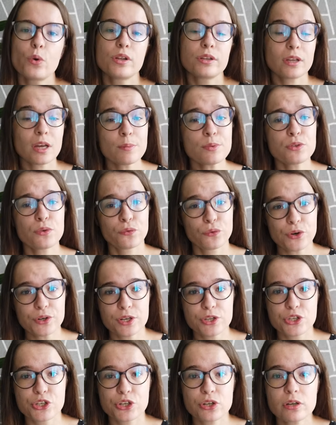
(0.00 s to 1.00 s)
When it comes to
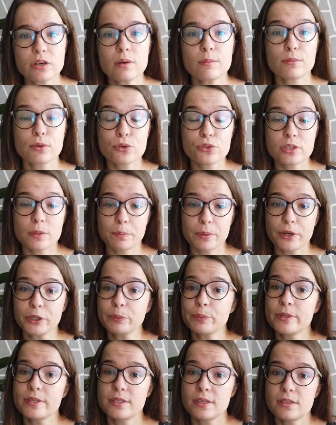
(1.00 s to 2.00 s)
furniture, most
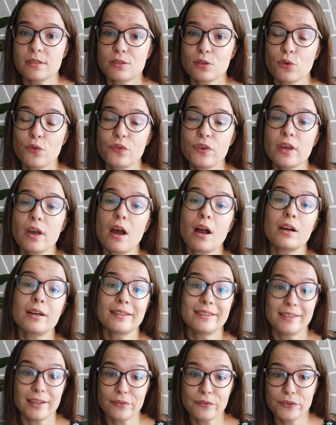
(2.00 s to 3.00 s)
apartments in Sofia
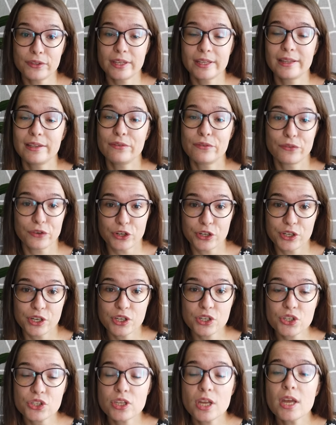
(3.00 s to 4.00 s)
are definitely
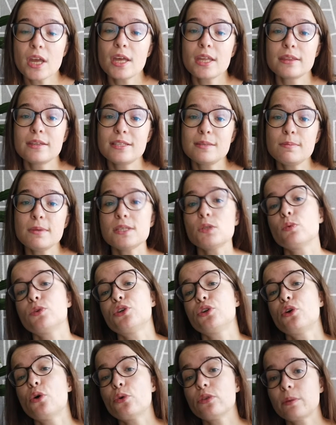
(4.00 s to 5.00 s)
furnished. This means
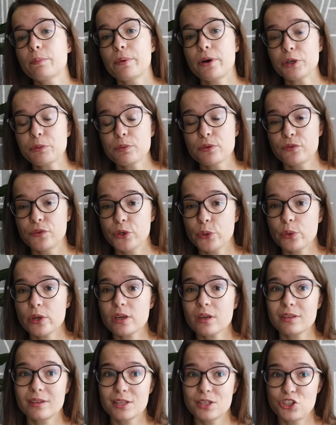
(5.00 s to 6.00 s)
when you go on apartment
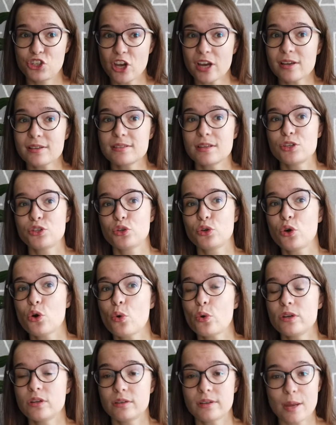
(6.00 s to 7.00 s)
viewing, the chance that you
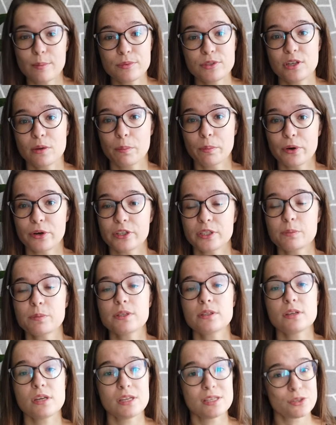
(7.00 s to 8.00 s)
go in an empty
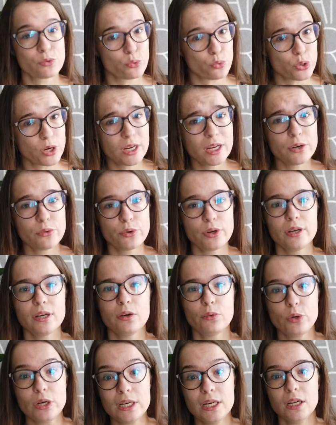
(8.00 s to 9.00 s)
apartment is really,
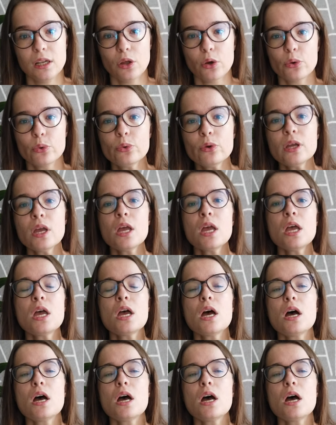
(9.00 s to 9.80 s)
really, really low.